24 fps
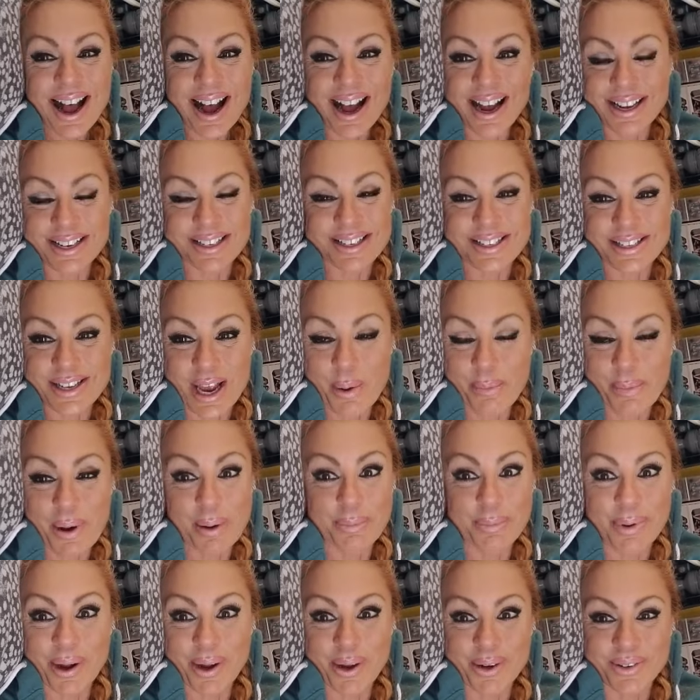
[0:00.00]
I just, I'm
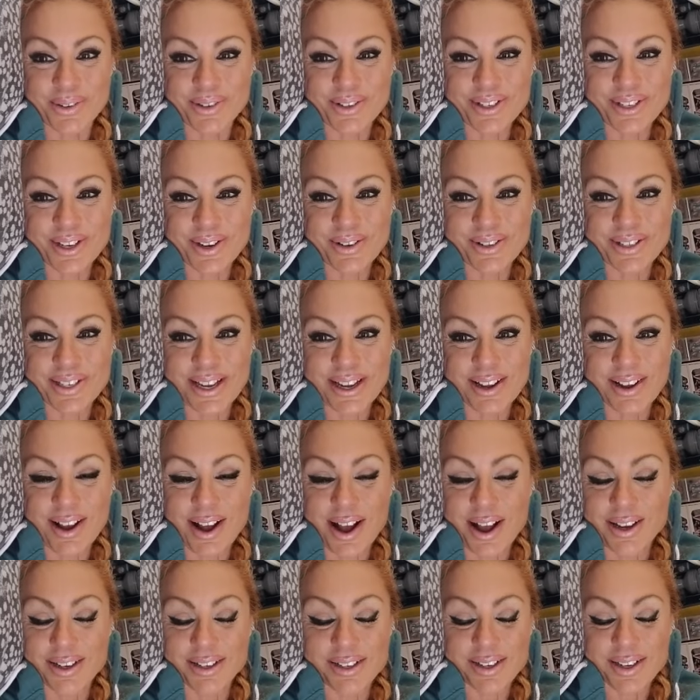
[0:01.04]
on my own. So it's like
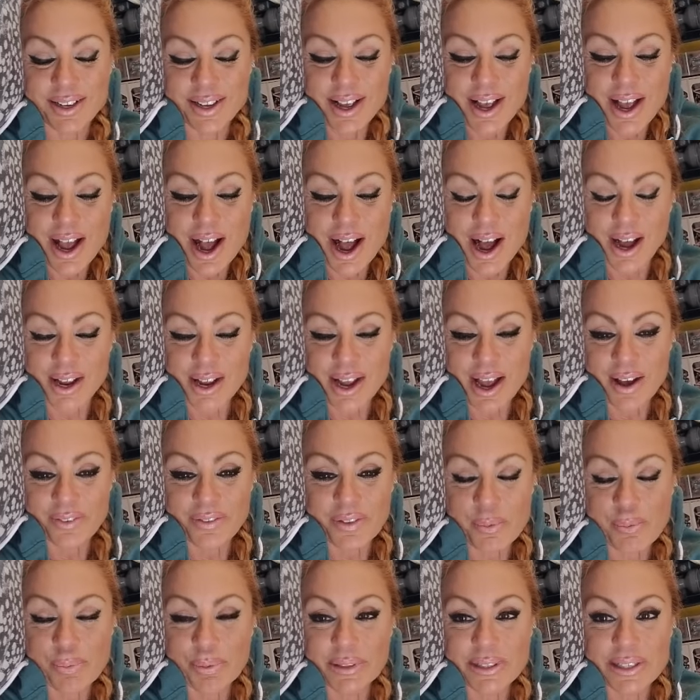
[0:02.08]
I, I
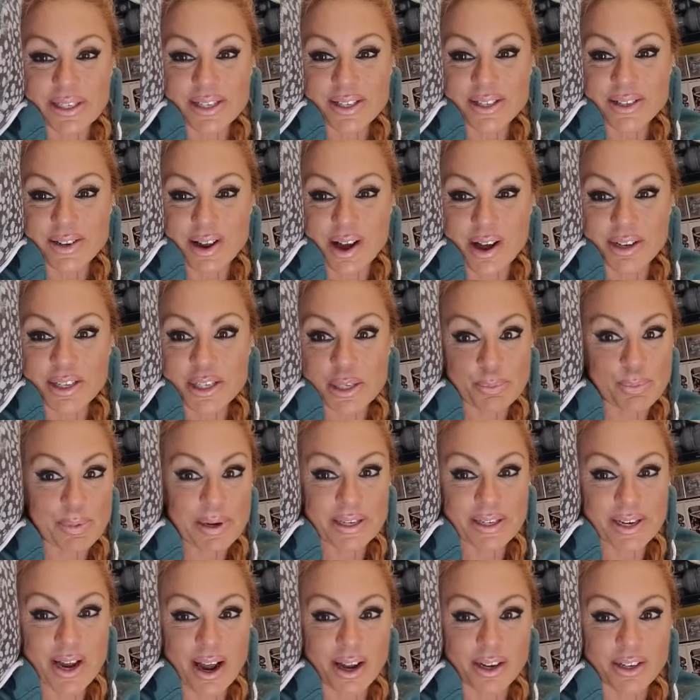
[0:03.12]
have the police on
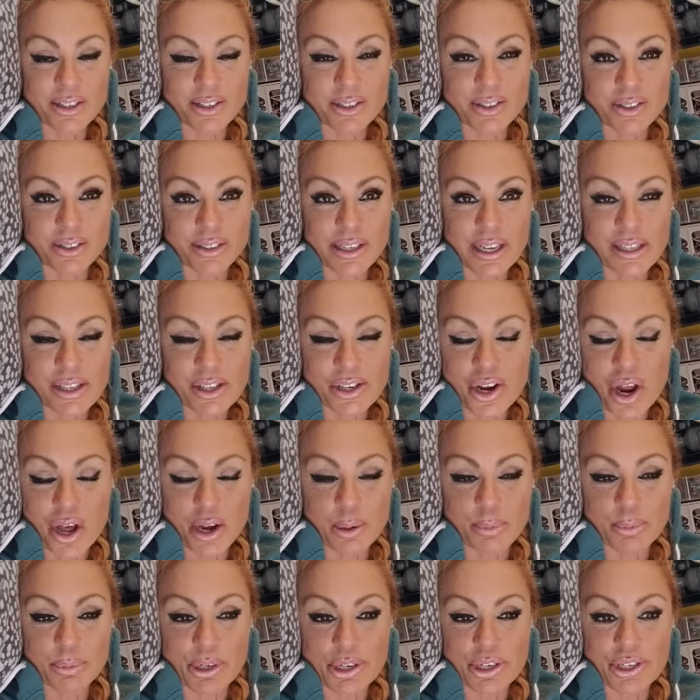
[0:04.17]
speed dial, like the
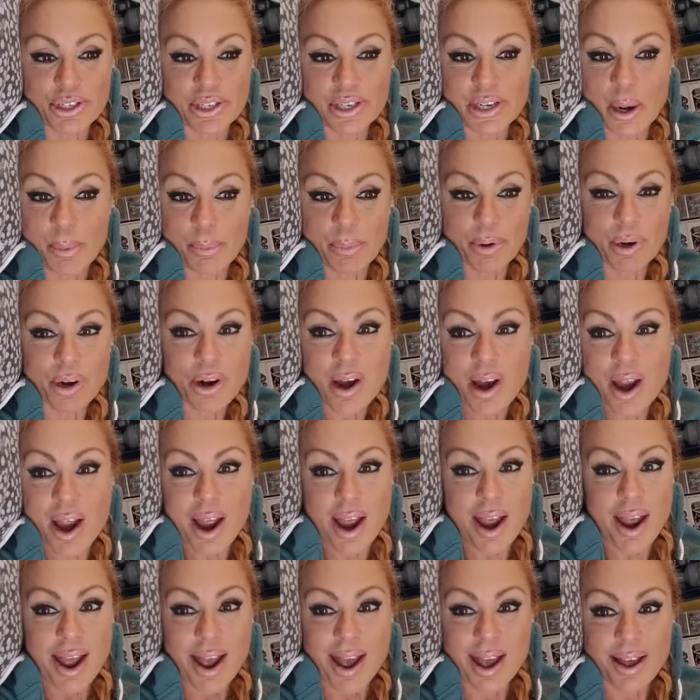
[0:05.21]
non-emergency number.
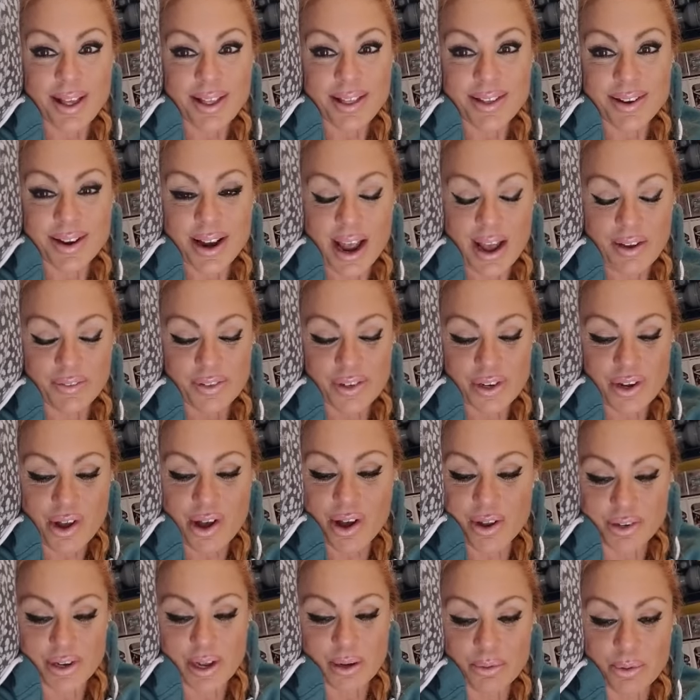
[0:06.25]
And then I have to
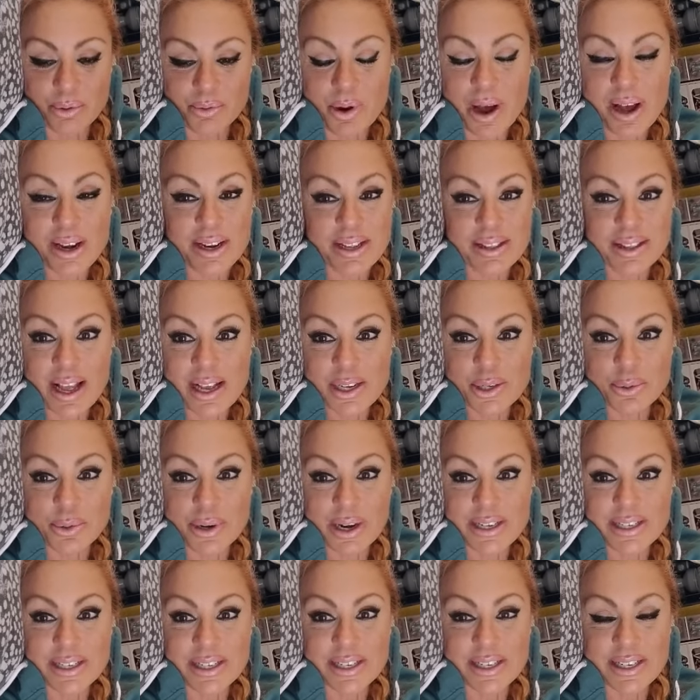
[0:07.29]
call nine one one, and that's
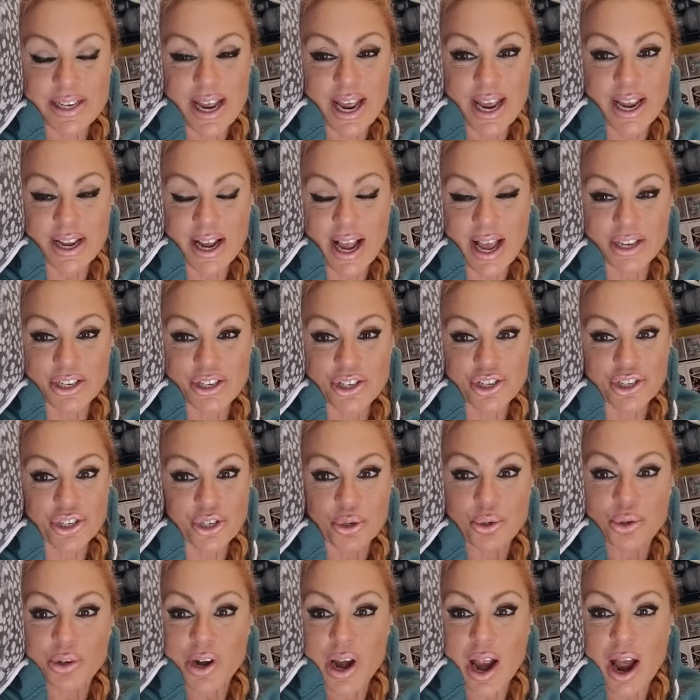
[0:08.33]
what I did today. I had to
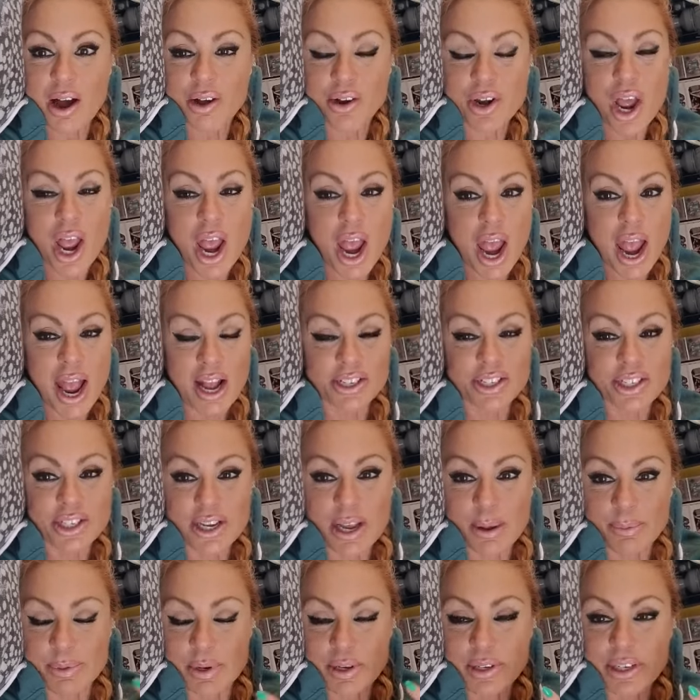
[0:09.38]
shoo her out, and she
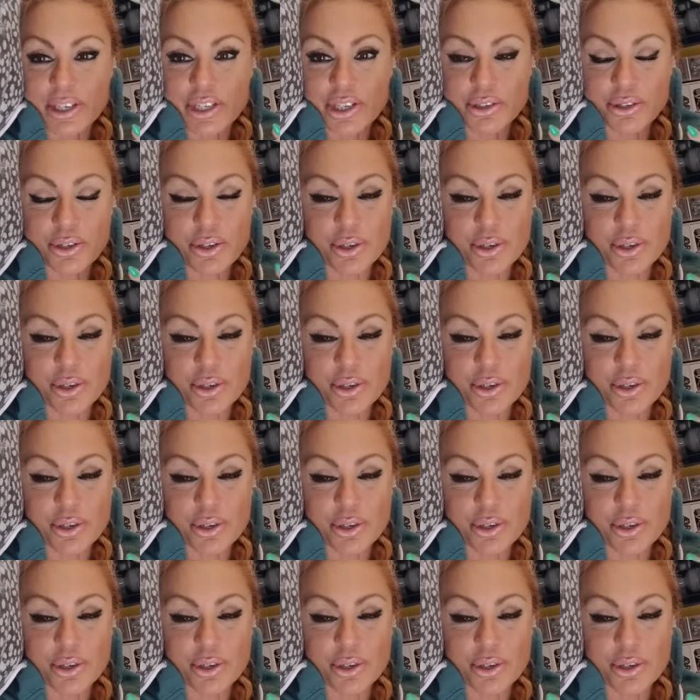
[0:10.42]
kept on